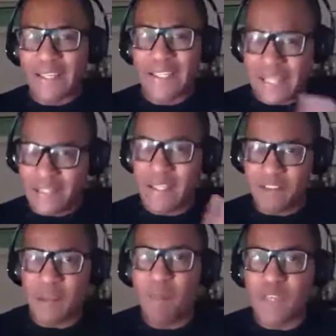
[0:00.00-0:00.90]
let's get
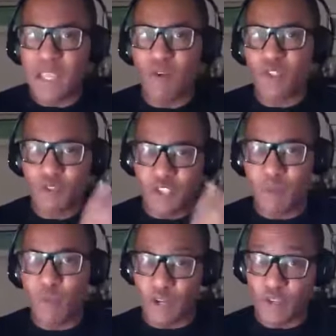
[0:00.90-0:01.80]
something else or someone
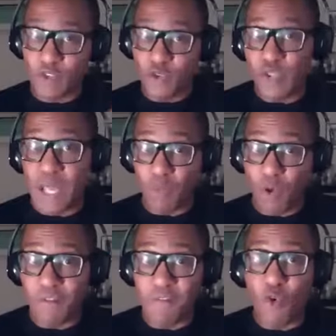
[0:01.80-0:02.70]
else to do that work
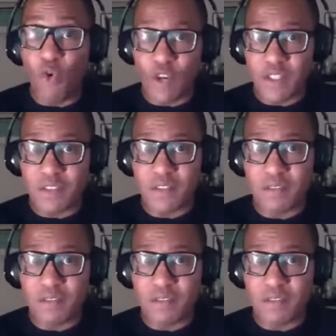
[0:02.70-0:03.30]
for us,